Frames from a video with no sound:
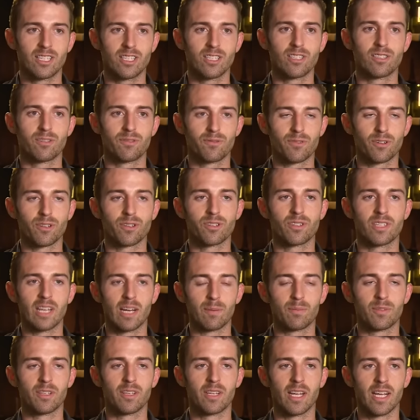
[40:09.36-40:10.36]
this is the first
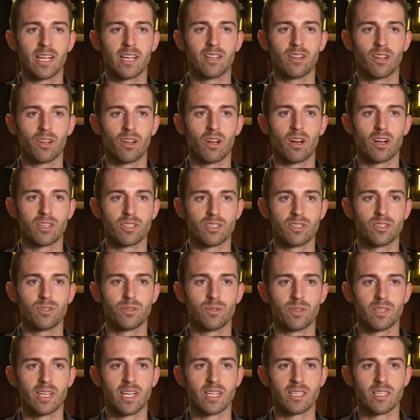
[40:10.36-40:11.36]
step to taking the lodge
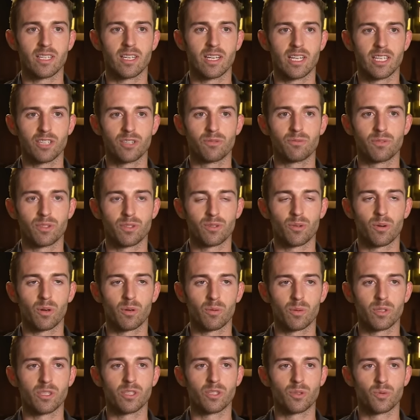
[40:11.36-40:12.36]
into a destination
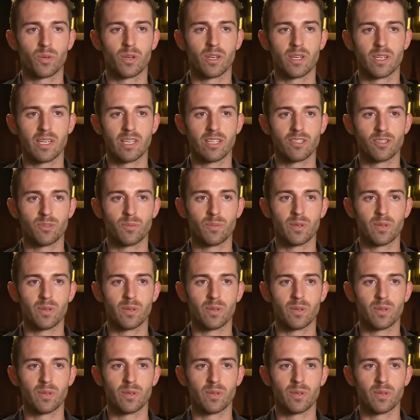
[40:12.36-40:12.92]
resort, which is what it needs